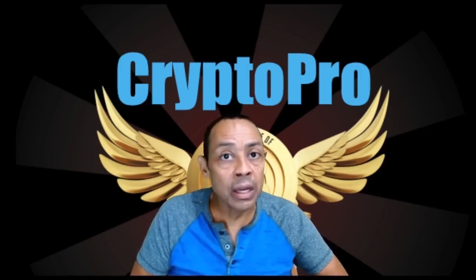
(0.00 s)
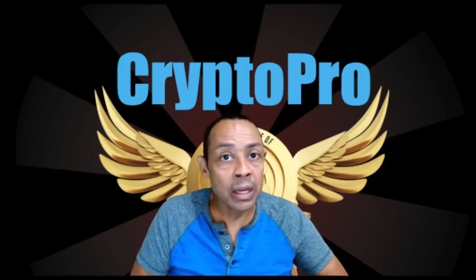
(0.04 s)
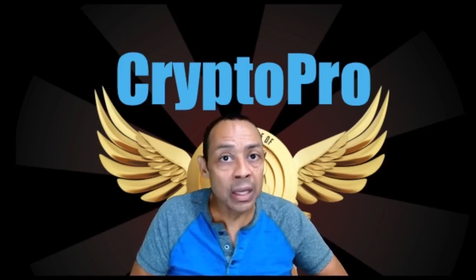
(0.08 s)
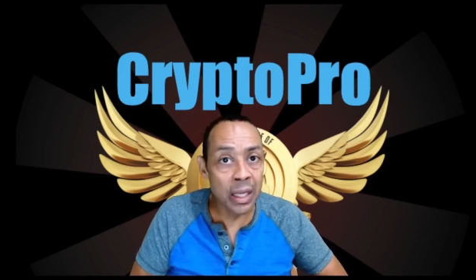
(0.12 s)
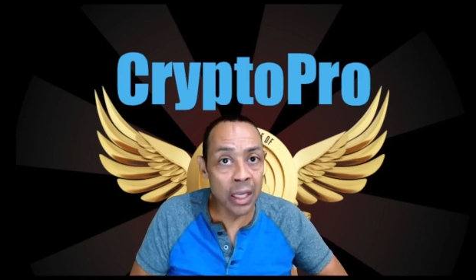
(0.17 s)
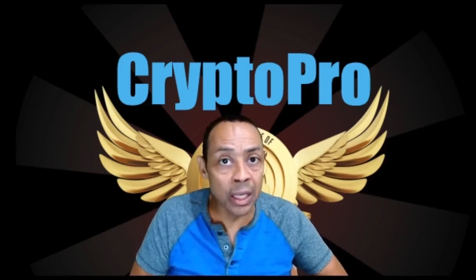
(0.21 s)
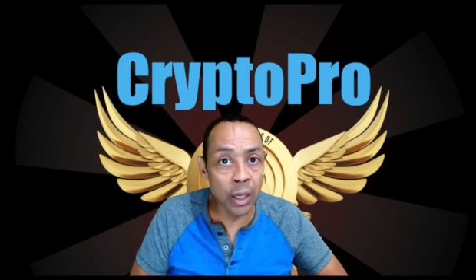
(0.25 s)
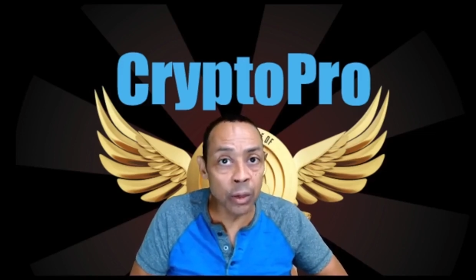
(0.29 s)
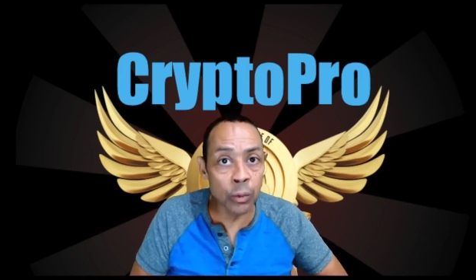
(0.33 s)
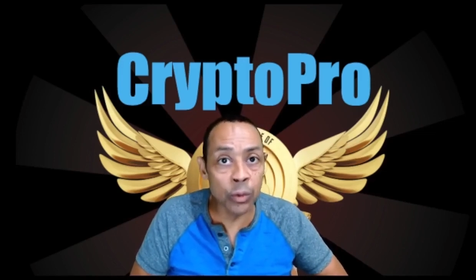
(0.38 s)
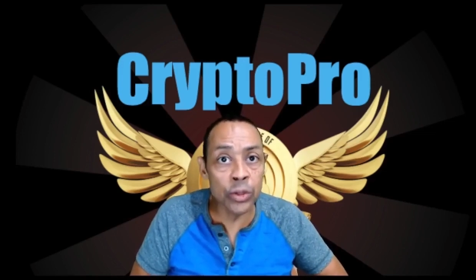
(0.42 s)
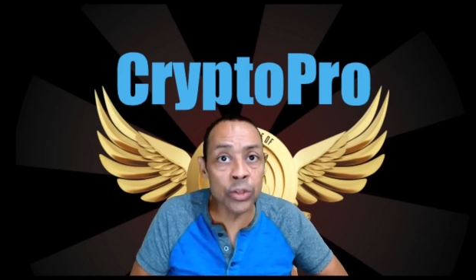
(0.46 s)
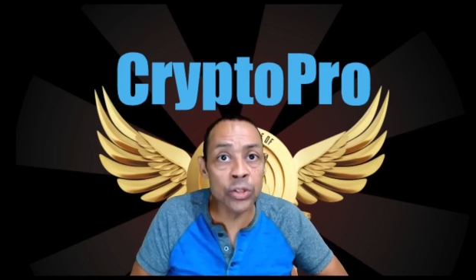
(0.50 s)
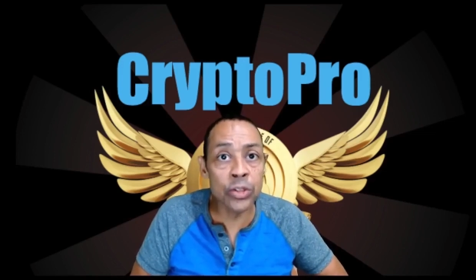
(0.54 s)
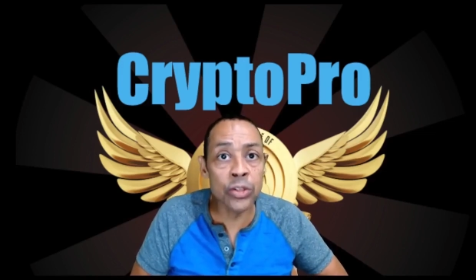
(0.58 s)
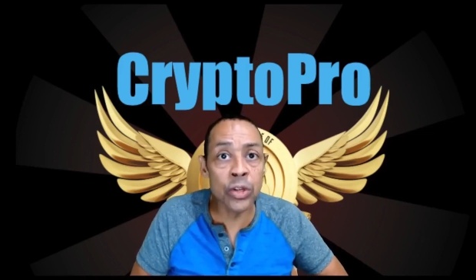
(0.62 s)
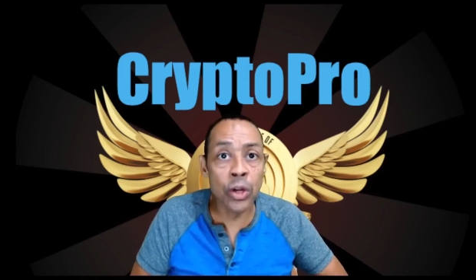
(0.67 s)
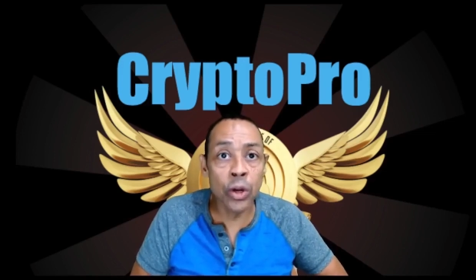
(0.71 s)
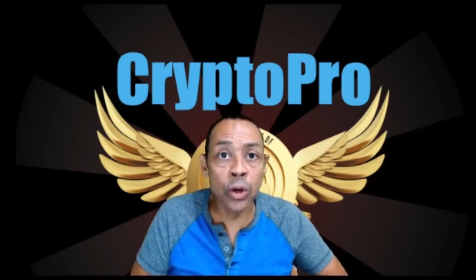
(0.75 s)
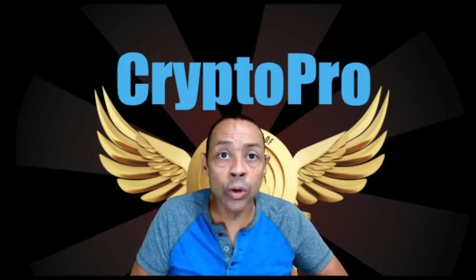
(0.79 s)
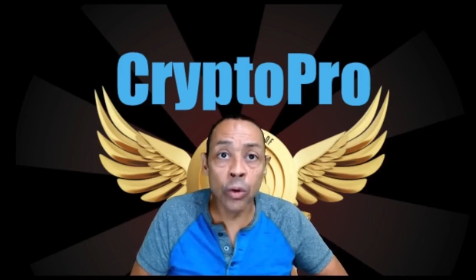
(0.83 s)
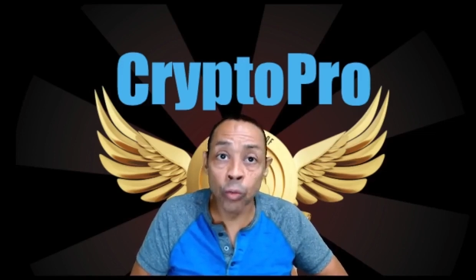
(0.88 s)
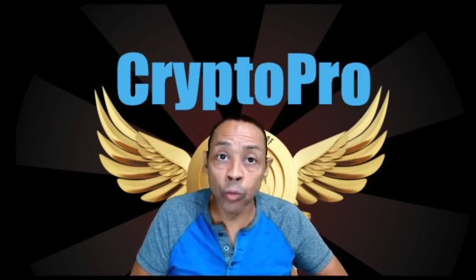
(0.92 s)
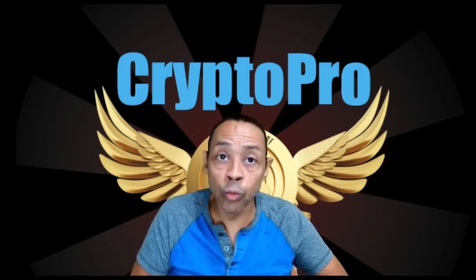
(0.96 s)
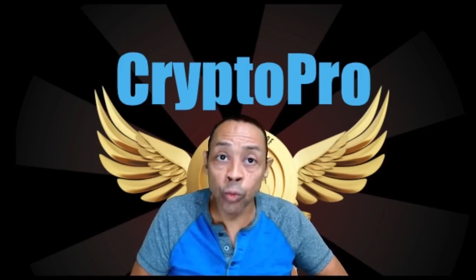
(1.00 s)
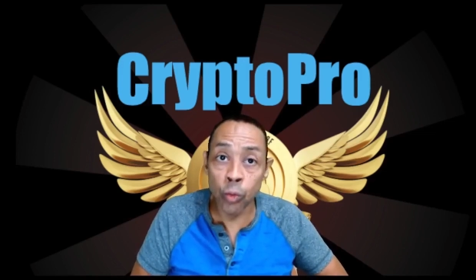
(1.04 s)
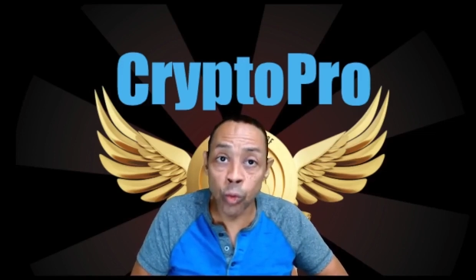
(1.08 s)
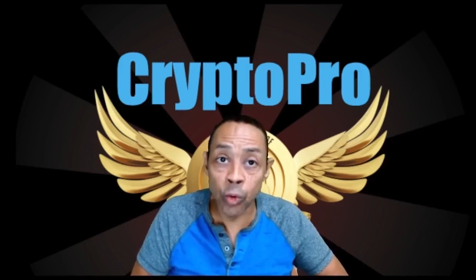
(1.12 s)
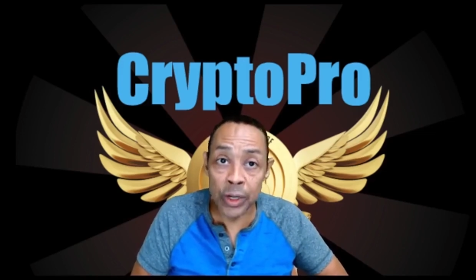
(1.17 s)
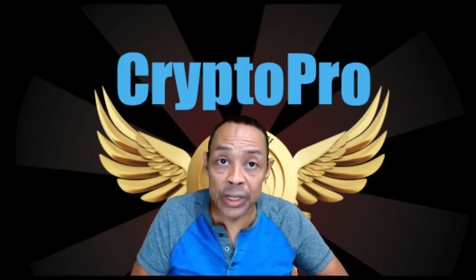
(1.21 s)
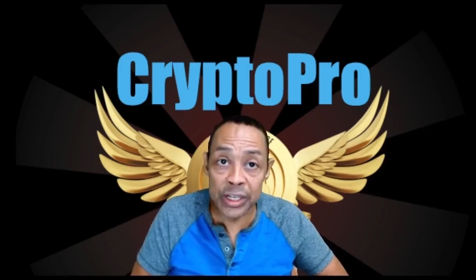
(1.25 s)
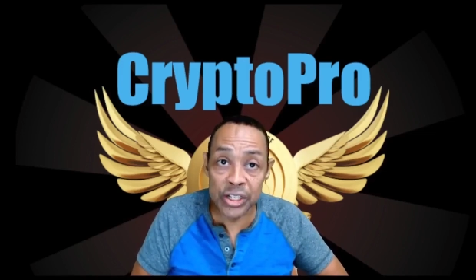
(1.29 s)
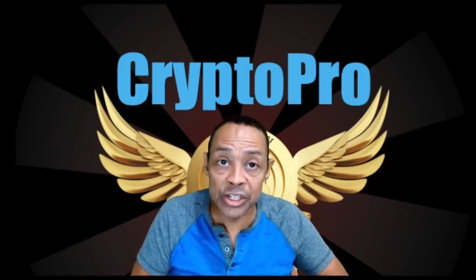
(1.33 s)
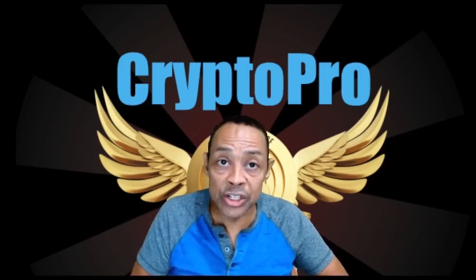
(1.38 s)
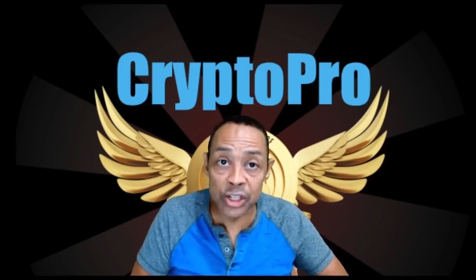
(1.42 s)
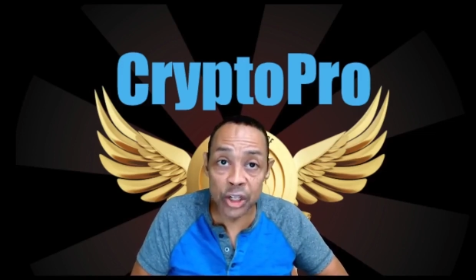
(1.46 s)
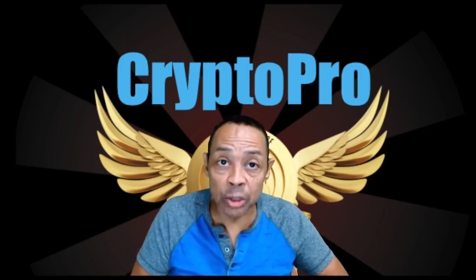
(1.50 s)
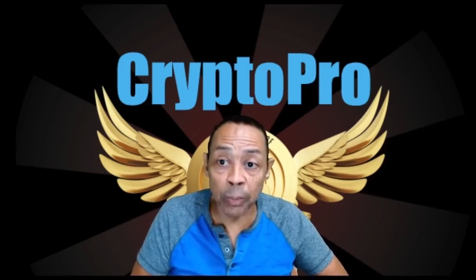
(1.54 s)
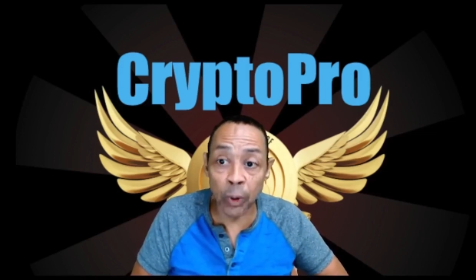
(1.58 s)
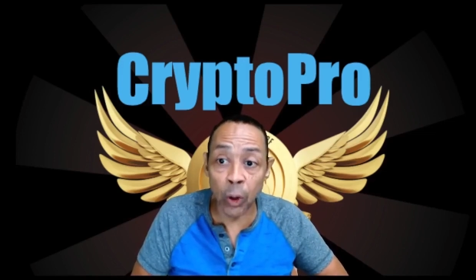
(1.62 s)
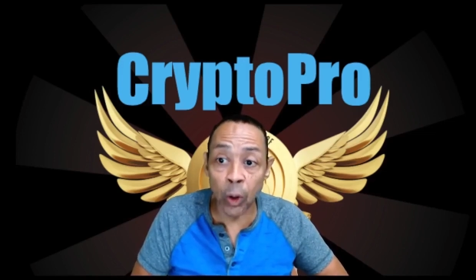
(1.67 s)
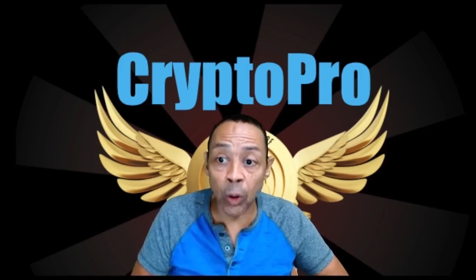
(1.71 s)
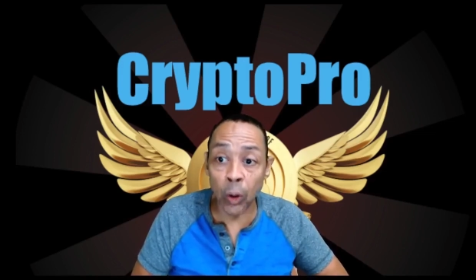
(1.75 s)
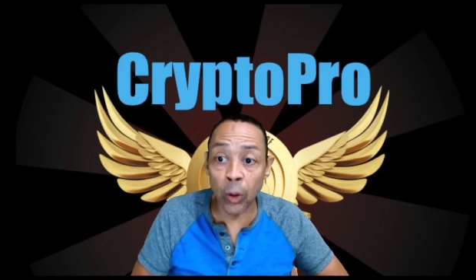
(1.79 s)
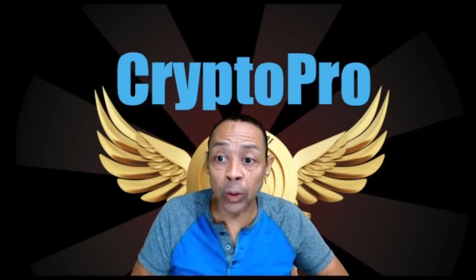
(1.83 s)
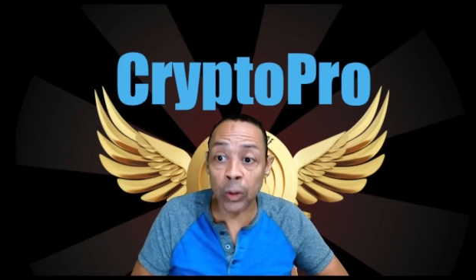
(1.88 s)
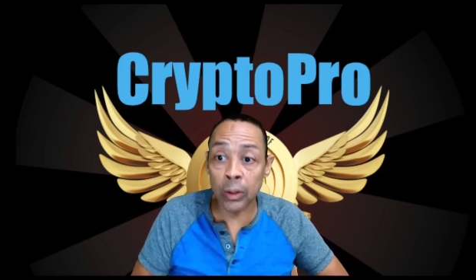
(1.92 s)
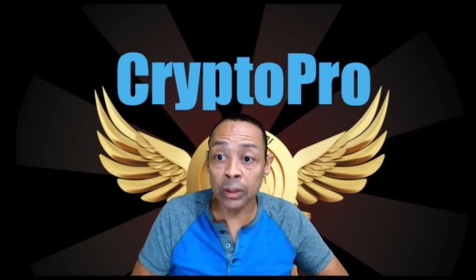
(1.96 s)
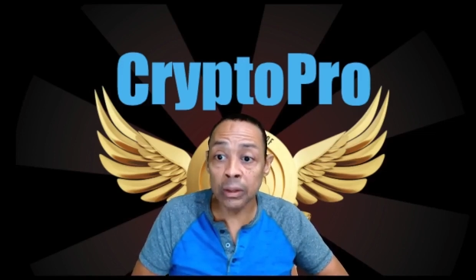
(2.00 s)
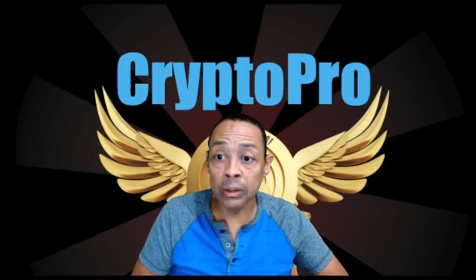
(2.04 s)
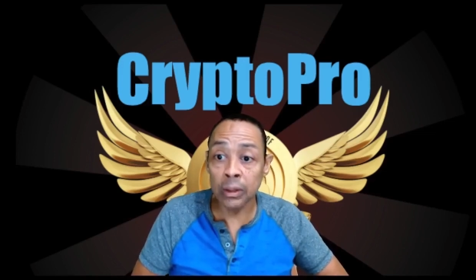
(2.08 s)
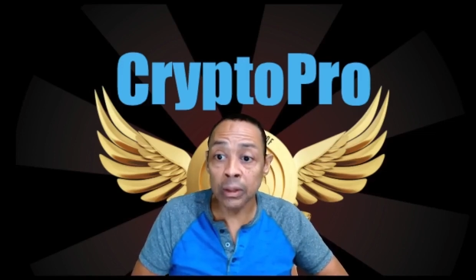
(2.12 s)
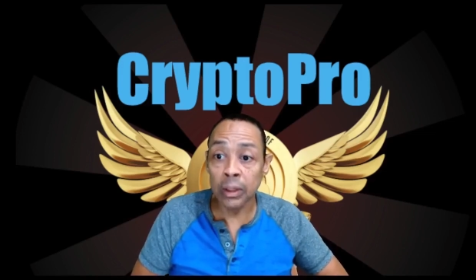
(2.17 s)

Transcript: it was reasonable.